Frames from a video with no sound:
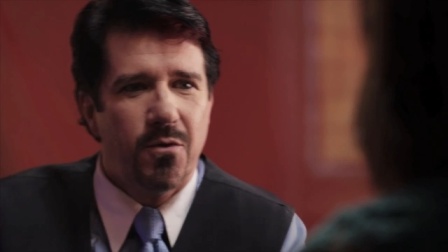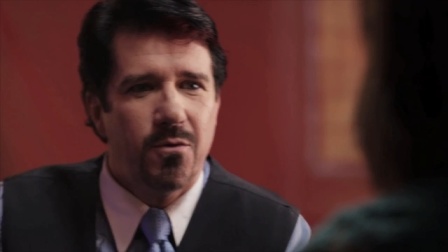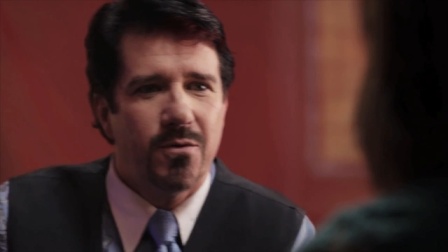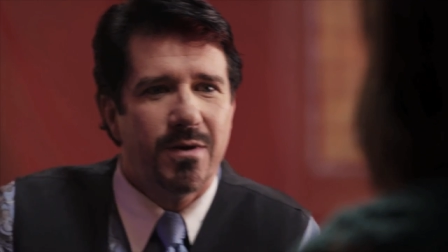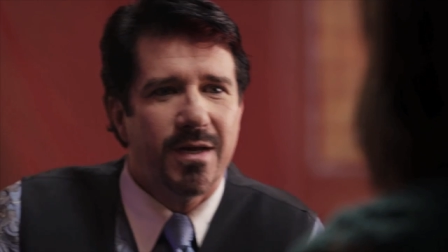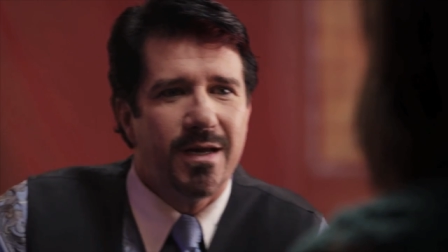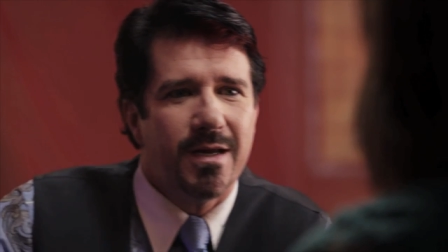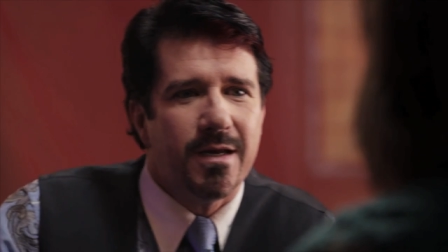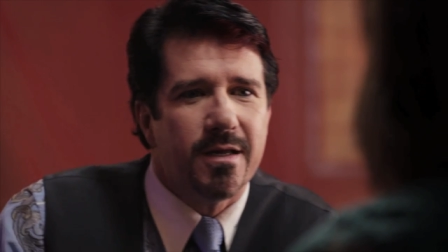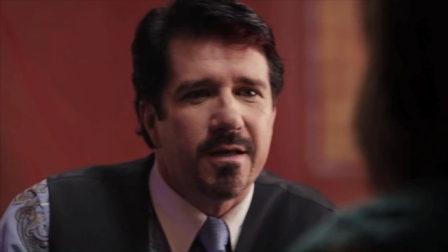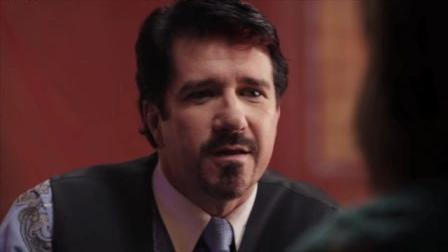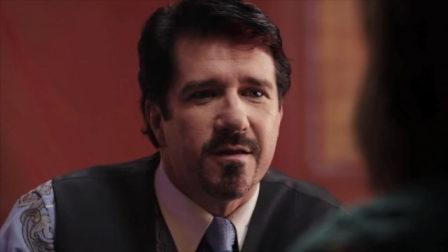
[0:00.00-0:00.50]

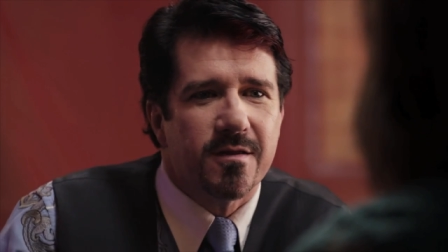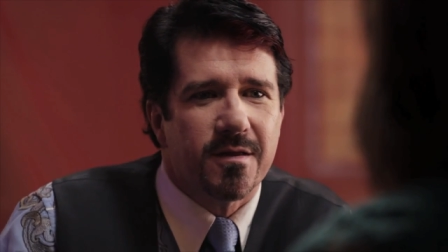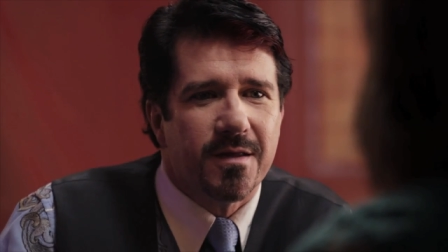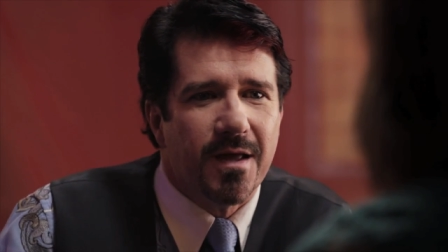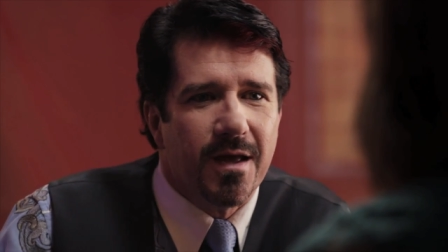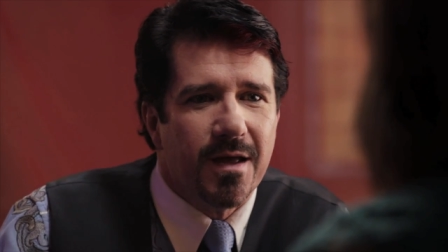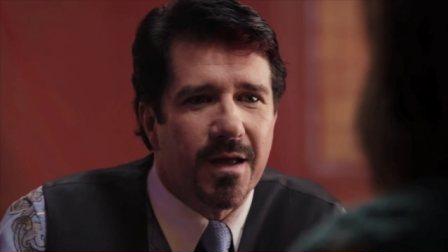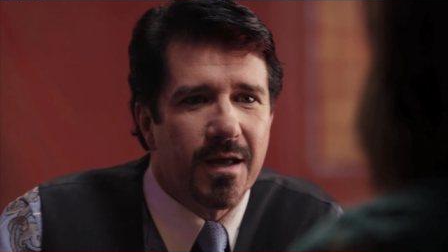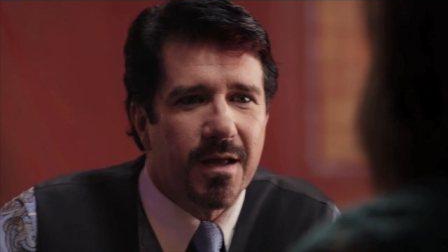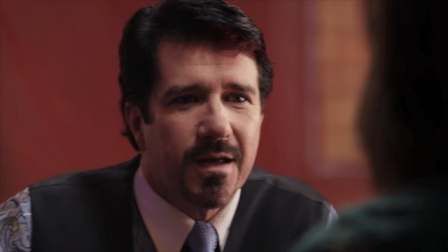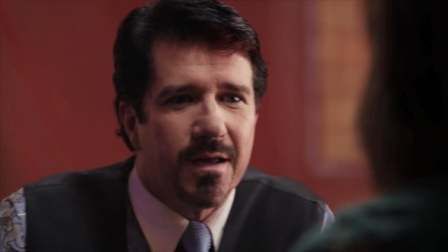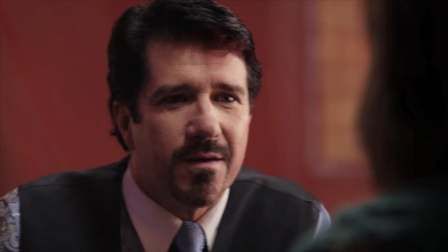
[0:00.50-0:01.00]
Houdini's
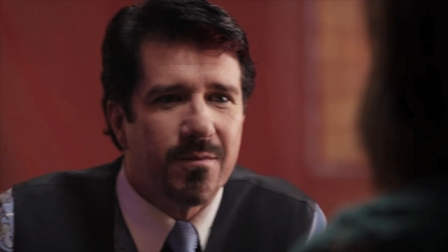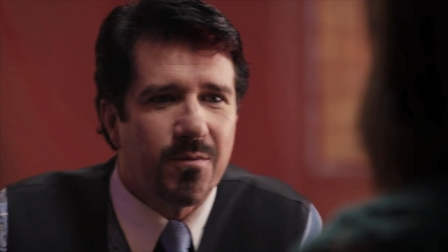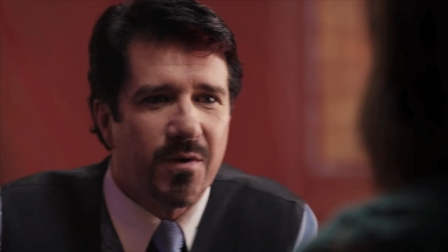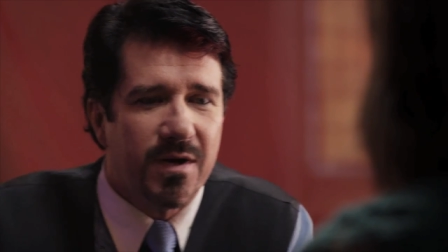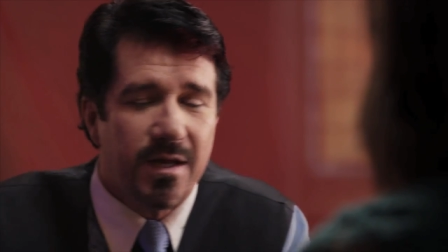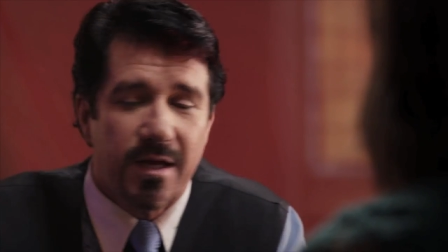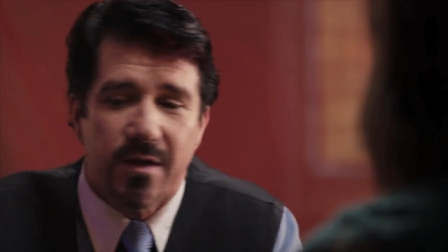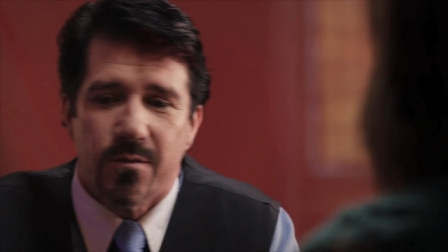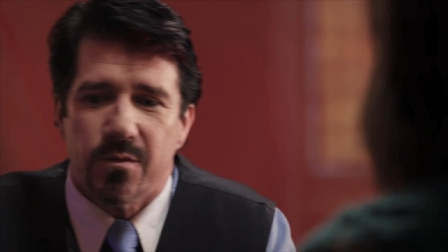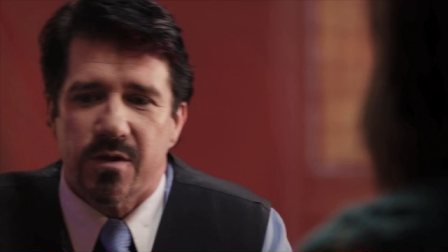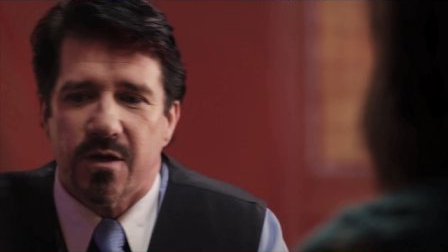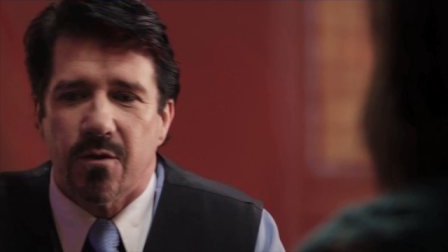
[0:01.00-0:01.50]
day, when
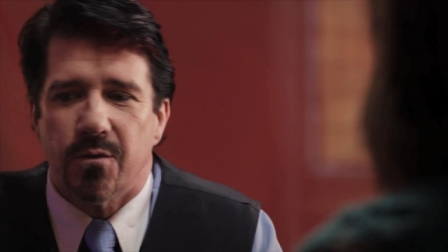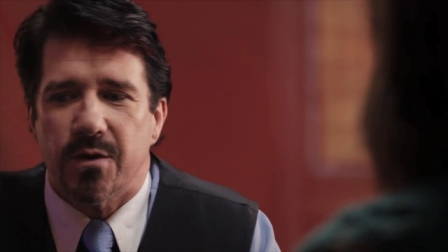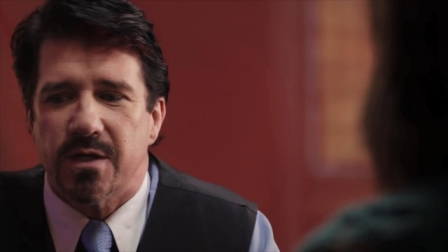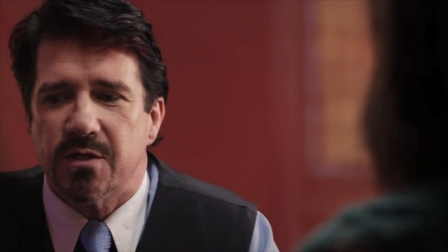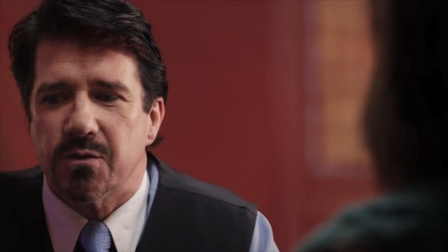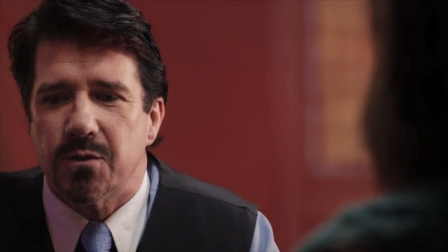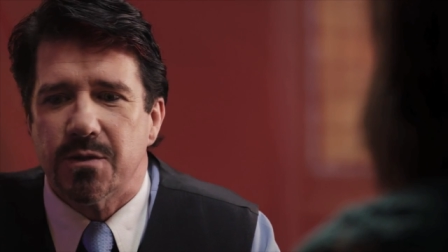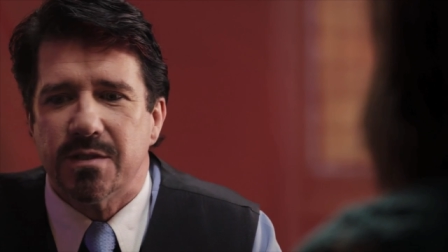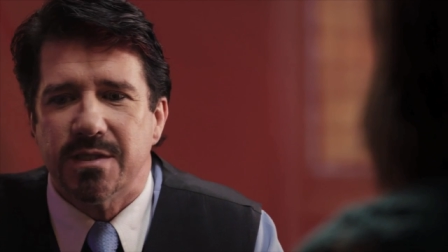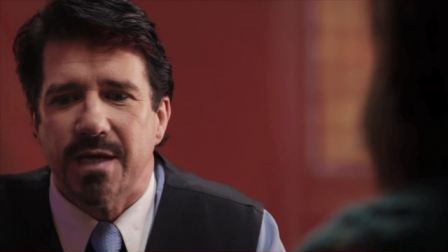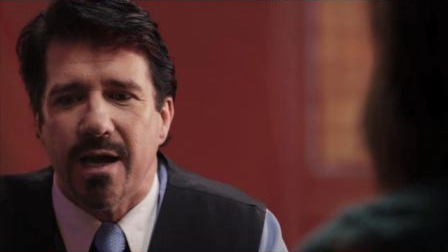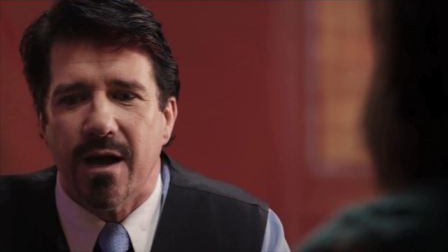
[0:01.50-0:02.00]
he was going
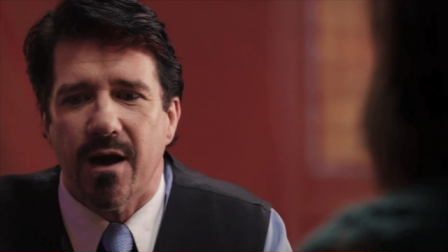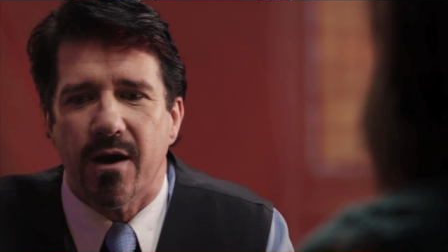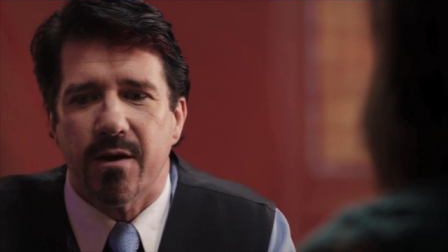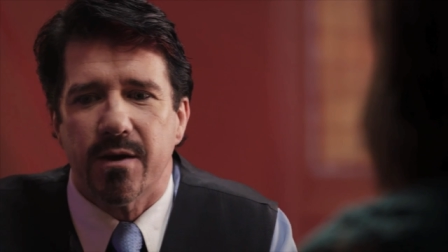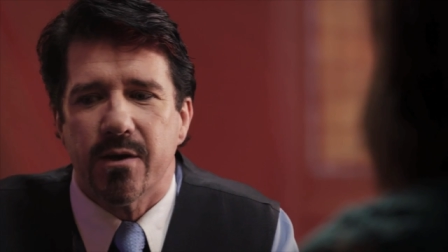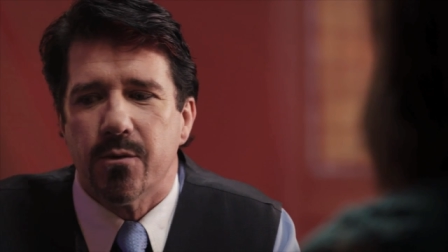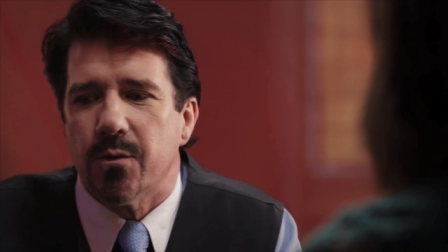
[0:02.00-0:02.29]
to a town,